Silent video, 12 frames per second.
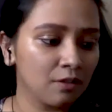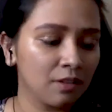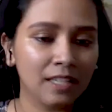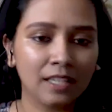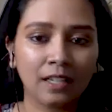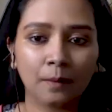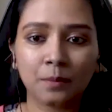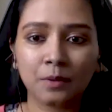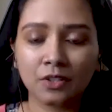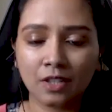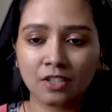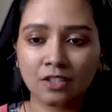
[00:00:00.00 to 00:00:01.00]
getting
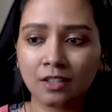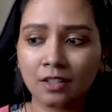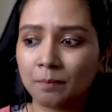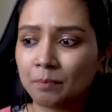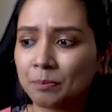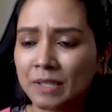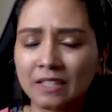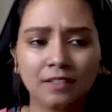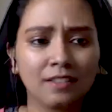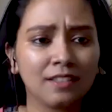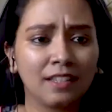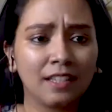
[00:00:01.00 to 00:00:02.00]
appreciation
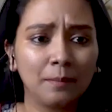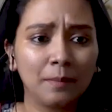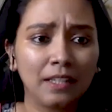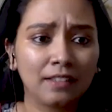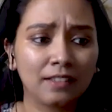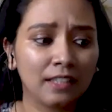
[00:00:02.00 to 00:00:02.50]
messages and emails